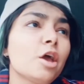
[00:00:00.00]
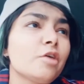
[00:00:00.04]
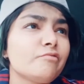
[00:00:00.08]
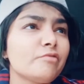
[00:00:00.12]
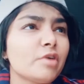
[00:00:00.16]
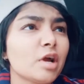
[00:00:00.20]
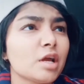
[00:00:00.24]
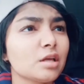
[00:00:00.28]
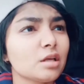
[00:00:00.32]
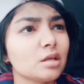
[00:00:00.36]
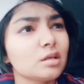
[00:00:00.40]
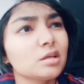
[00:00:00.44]
Hey,
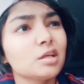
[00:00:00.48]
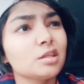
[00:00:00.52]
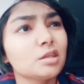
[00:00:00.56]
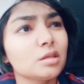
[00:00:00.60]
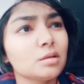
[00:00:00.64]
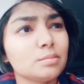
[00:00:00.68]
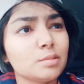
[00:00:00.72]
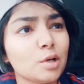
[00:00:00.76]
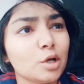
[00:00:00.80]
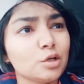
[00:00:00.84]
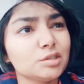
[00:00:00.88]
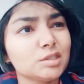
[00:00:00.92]
Frankie,
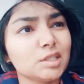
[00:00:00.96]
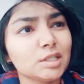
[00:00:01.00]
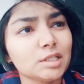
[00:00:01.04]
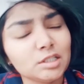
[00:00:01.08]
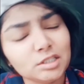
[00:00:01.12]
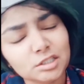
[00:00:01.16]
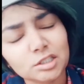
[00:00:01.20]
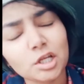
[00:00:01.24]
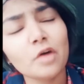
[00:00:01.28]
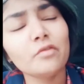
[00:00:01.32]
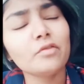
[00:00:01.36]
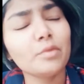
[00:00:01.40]
cut the bird's
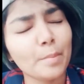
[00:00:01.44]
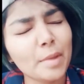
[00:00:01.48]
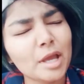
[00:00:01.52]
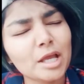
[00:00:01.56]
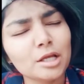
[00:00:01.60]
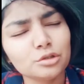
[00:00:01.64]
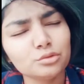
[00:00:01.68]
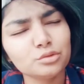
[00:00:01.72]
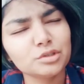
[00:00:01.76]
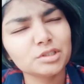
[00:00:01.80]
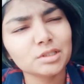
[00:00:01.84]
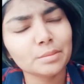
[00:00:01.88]
titties off, make
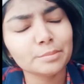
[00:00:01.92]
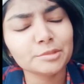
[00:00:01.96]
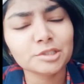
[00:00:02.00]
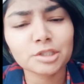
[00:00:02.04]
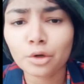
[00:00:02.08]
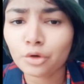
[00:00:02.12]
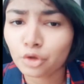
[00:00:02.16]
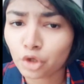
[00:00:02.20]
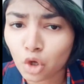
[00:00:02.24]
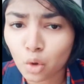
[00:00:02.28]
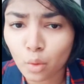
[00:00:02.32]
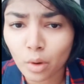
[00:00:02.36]
it do a
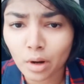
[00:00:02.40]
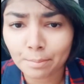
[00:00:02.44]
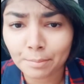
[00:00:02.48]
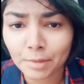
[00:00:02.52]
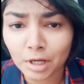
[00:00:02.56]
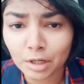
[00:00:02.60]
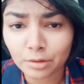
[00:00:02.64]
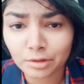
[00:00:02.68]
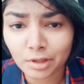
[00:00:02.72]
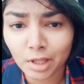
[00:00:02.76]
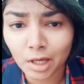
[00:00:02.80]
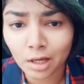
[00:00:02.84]
somersault. You want
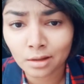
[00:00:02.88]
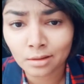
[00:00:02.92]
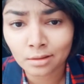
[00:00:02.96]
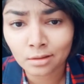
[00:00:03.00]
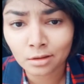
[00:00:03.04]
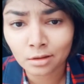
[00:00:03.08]
mayo on that?